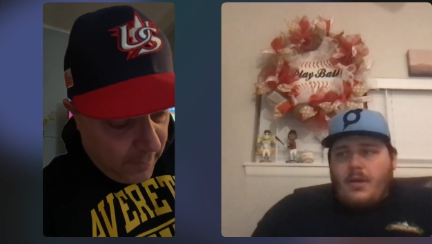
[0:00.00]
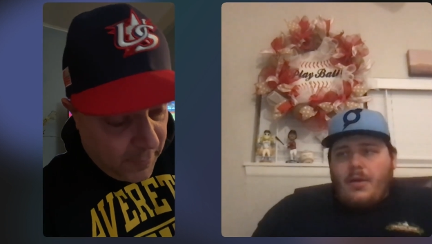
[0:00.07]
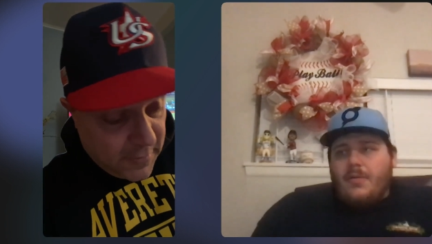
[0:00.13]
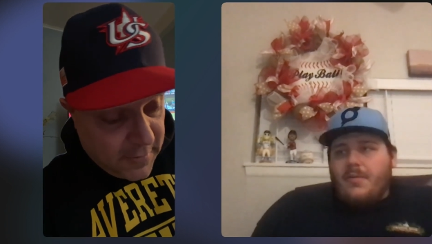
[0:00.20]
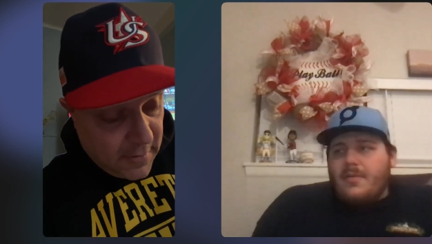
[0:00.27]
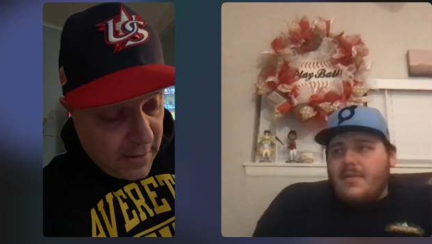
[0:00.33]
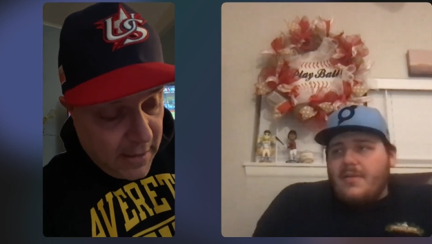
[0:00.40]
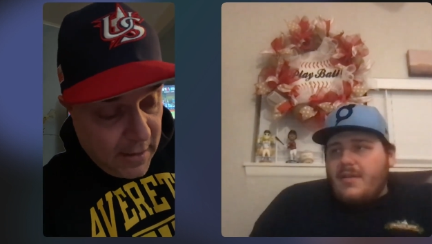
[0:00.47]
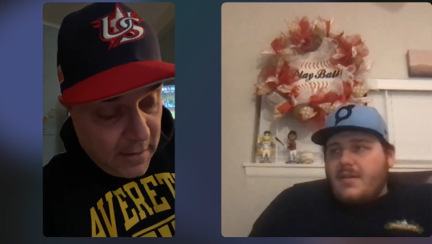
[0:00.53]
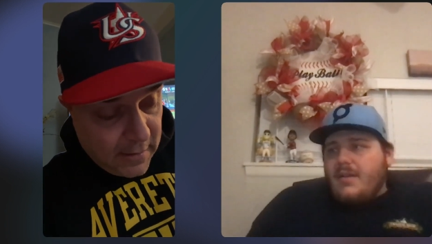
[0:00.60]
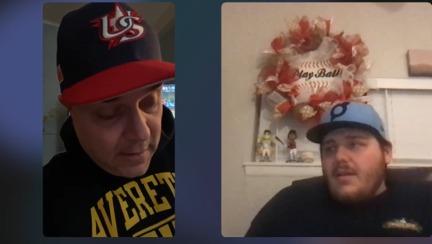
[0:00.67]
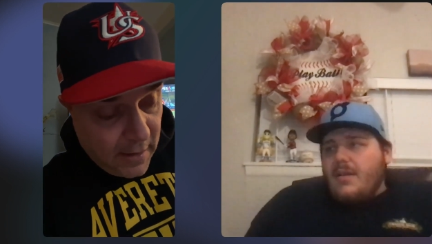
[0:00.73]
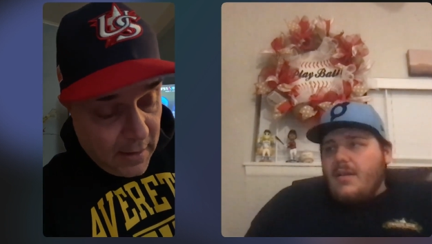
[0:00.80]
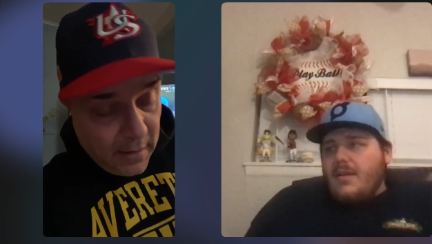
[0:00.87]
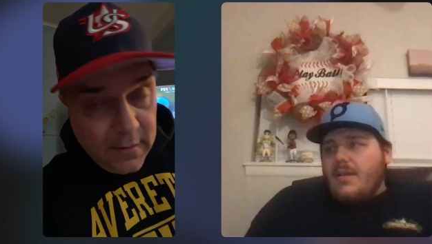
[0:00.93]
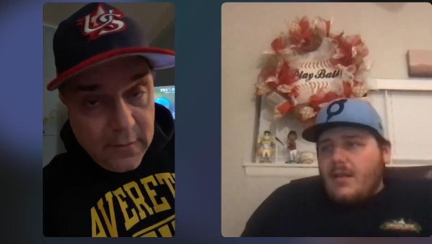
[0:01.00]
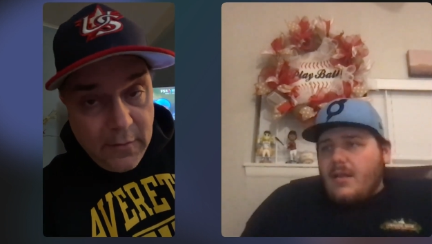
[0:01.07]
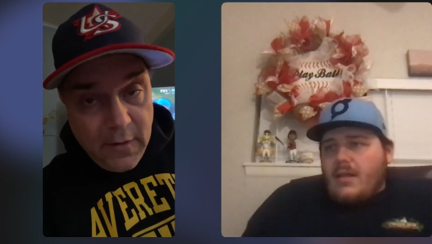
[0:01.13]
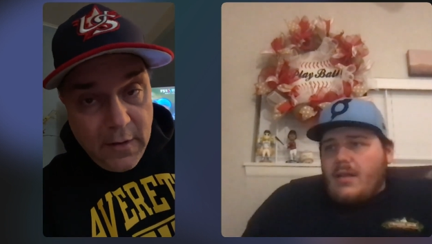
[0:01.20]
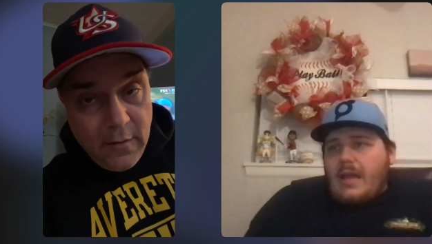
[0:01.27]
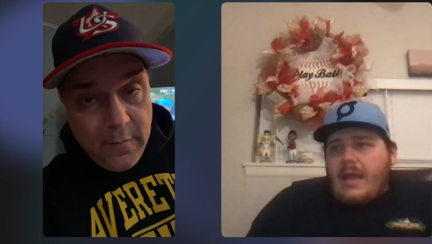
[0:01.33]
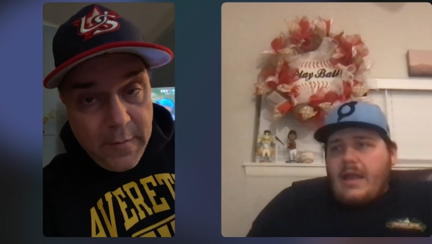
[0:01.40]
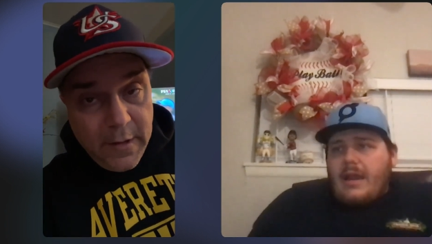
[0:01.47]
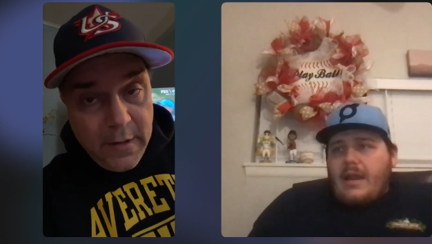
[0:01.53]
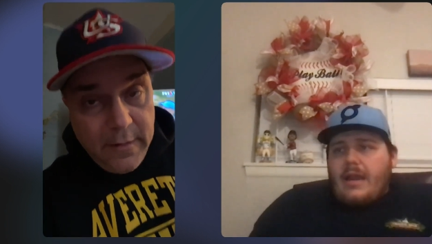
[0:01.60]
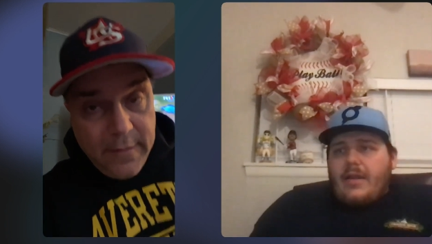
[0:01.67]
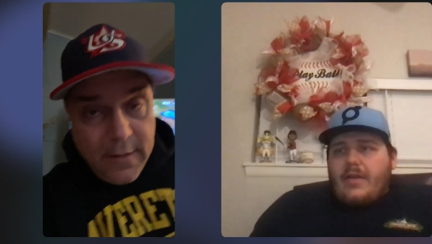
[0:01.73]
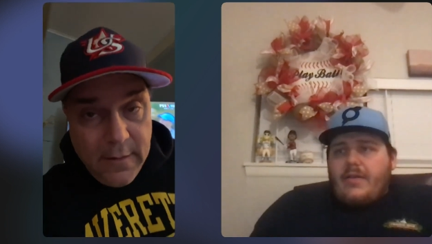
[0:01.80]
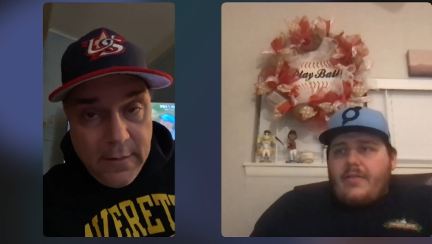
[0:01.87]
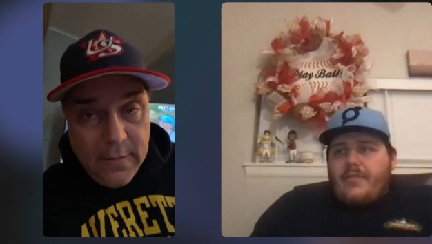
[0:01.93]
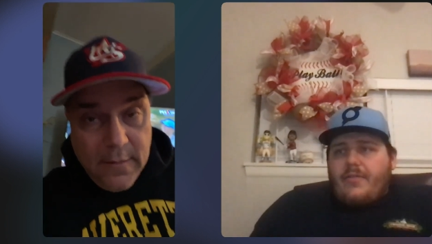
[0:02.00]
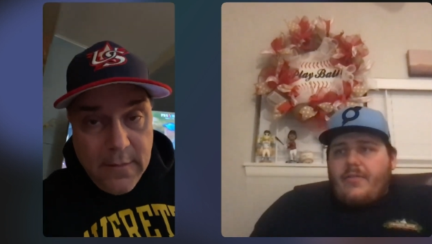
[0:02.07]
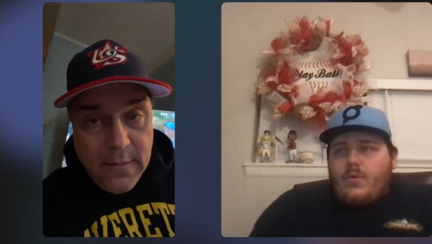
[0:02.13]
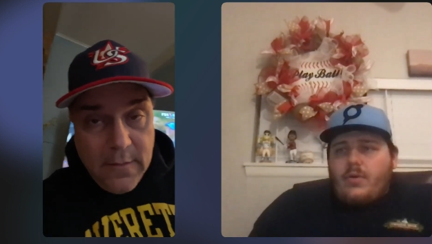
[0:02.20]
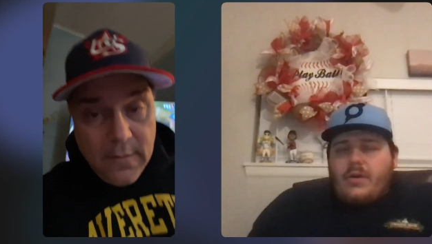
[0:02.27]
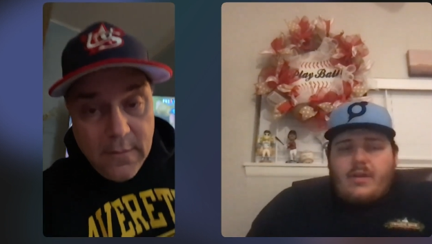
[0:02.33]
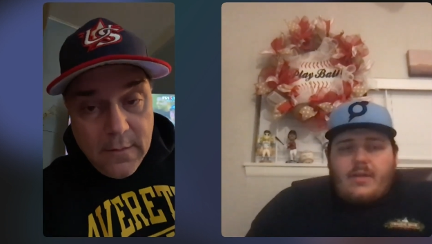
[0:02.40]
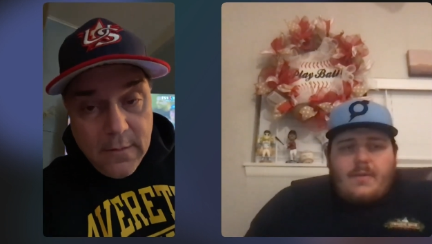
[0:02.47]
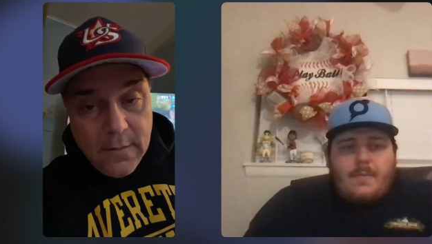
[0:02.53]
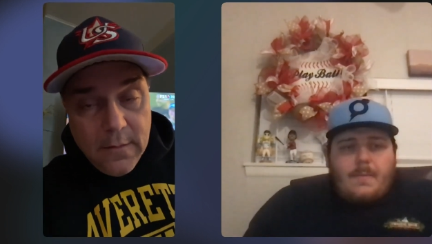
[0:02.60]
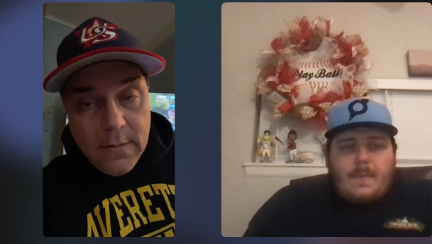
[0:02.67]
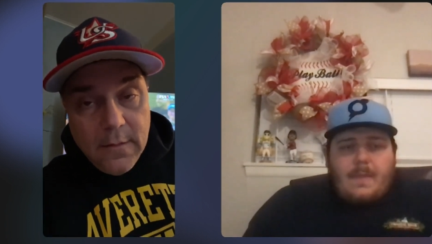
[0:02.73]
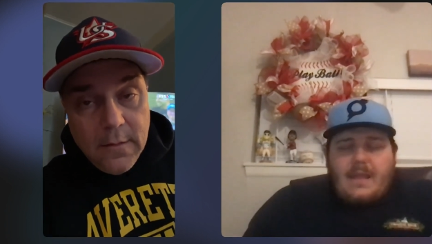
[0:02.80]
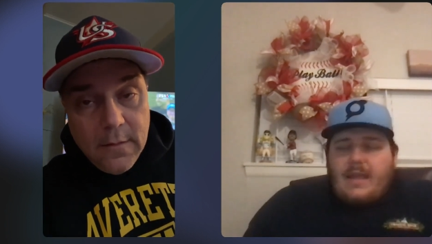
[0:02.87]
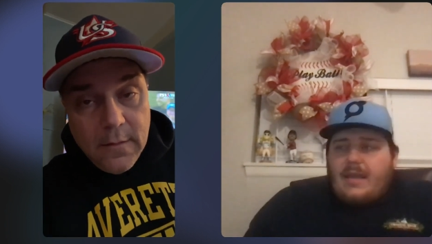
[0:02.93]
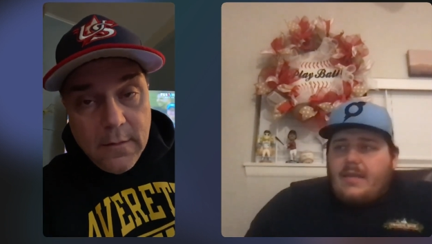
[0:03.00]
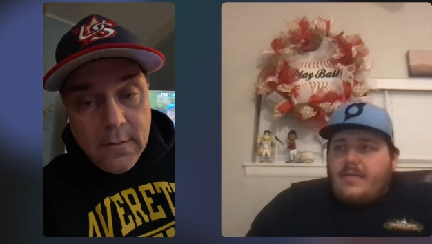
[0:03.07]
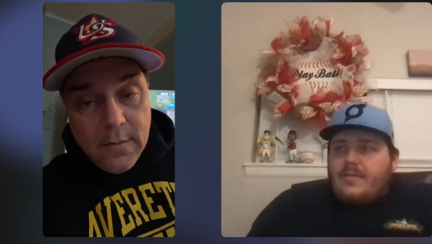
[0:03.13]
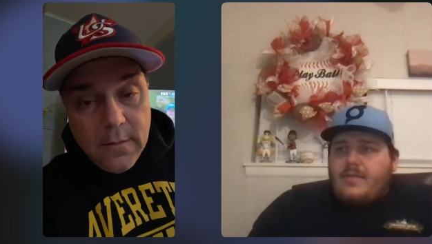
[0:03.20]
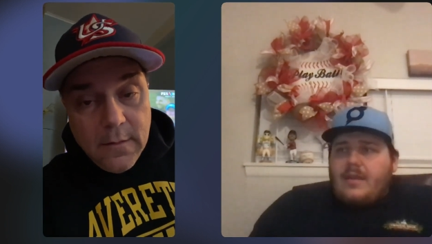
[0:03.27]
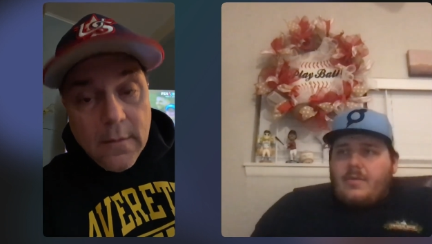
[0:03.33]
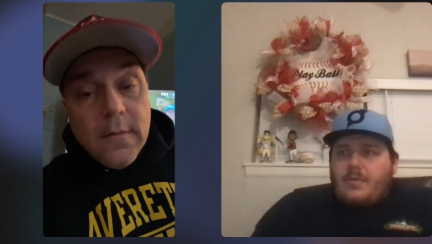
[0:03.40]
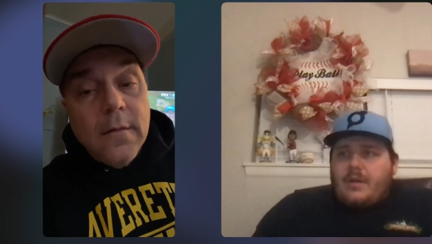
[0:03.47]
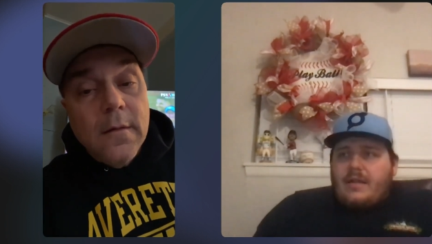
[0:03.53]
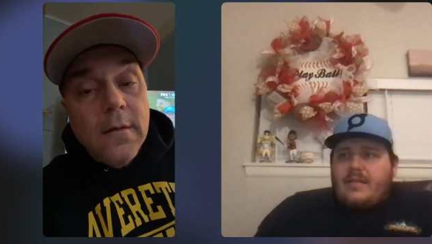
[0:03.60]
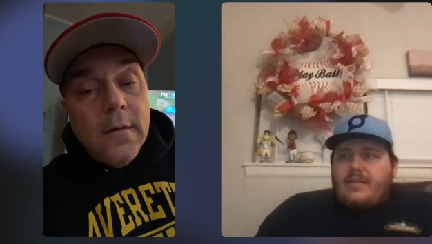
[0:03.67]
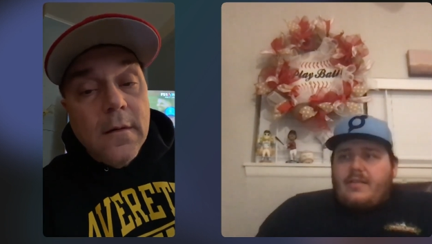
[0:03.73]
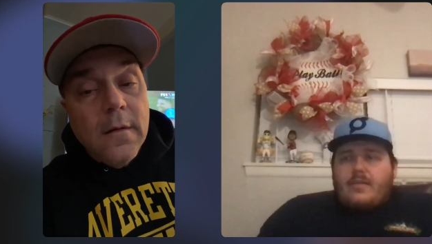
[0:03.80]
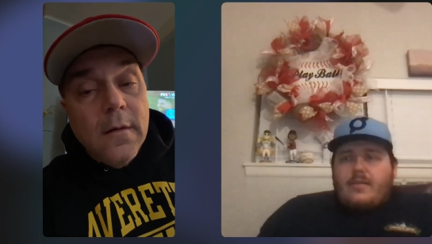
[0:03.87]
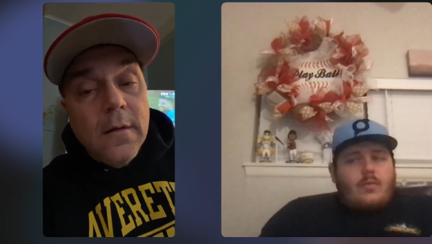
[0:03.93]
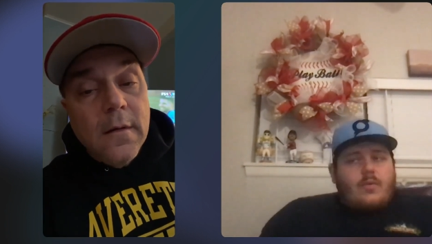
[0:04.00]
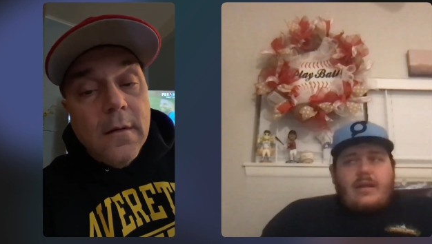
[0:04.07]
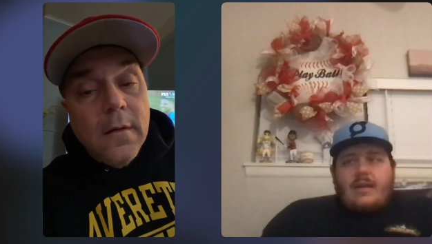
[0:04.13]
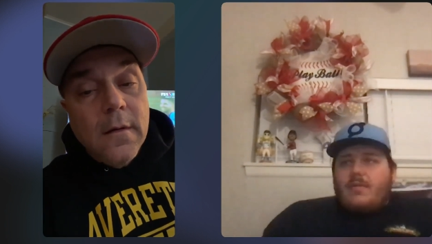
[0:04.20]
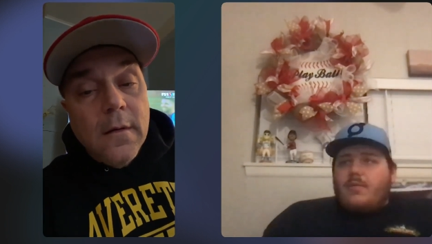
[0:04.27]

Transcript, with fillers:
Speaker 1: Emerson Hancock? Is he going to be anything?
Speaker 2: Harry Ford is. Yeah, we'll get to.